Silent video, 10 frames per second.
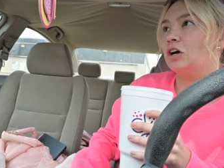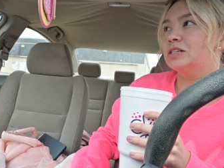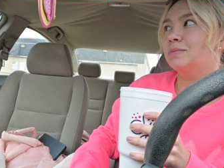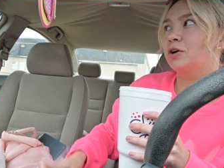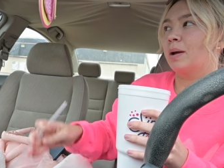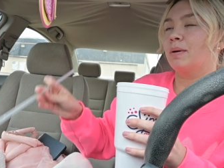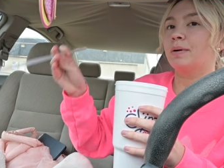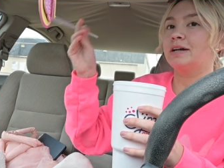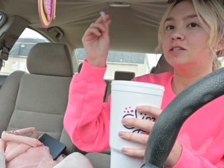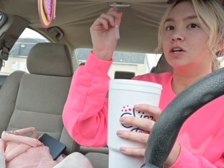some creamer
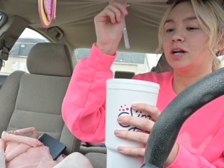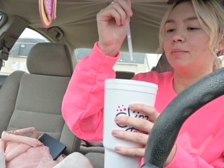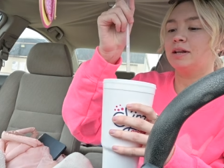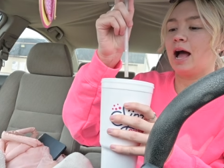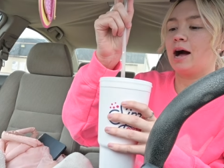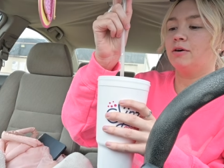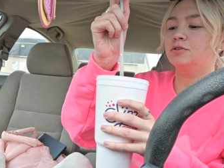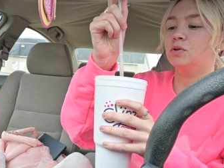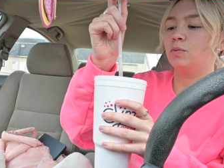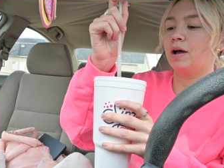brands are coming
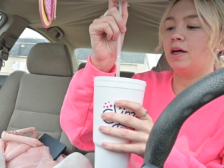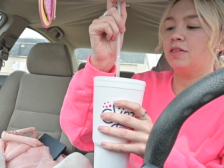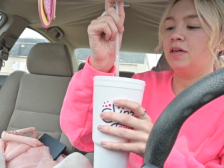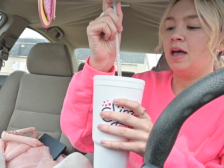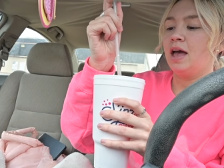out with